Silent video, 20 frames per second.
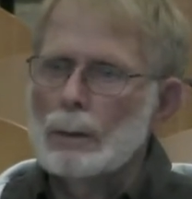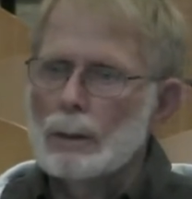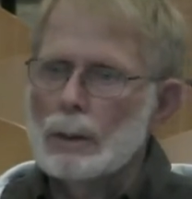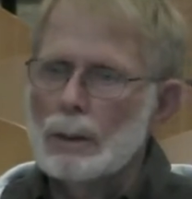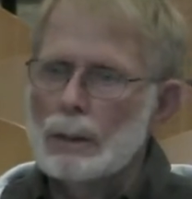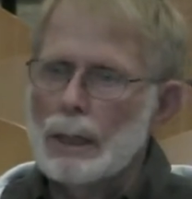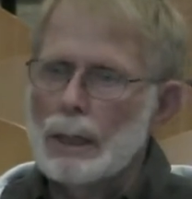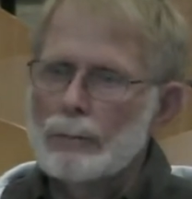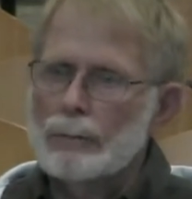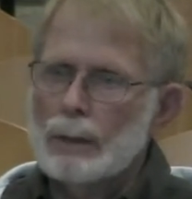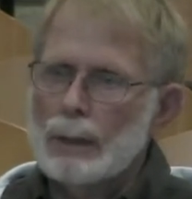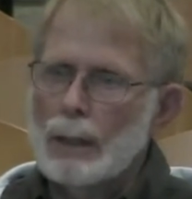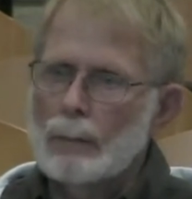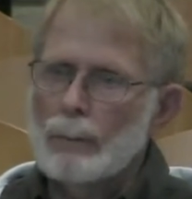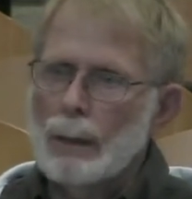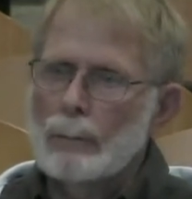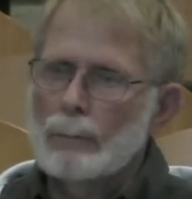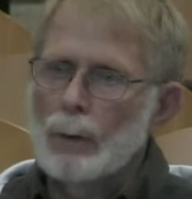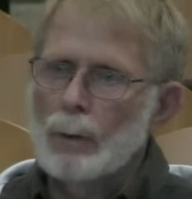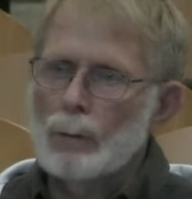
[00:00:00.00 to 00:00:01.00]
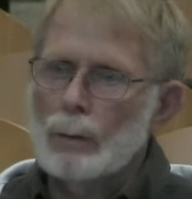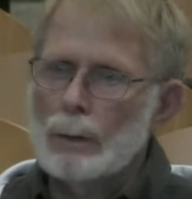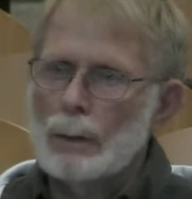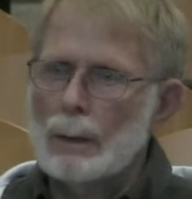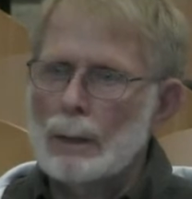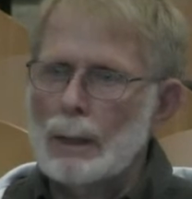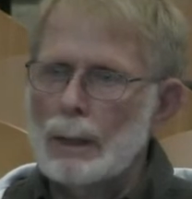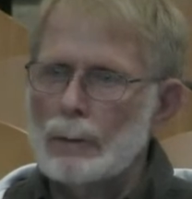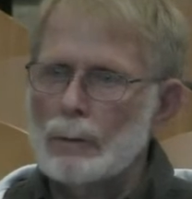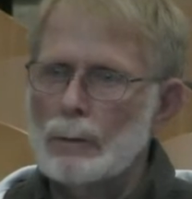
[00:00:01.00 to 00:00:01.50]
just have to get my boat on
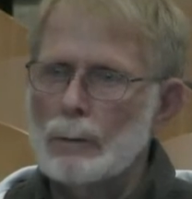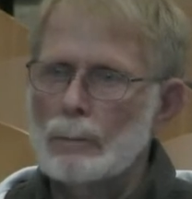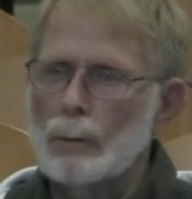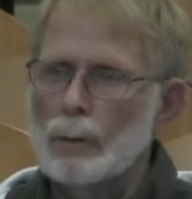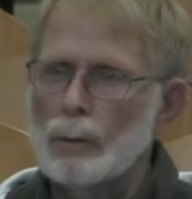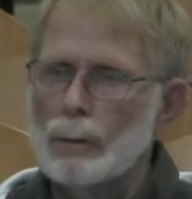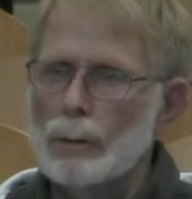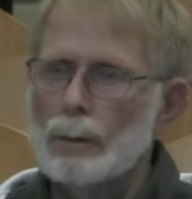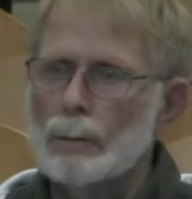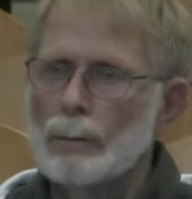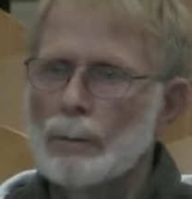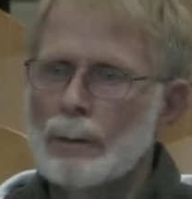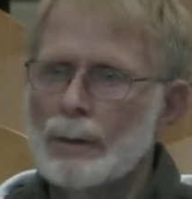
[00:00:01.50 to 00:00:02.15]
an electric motor.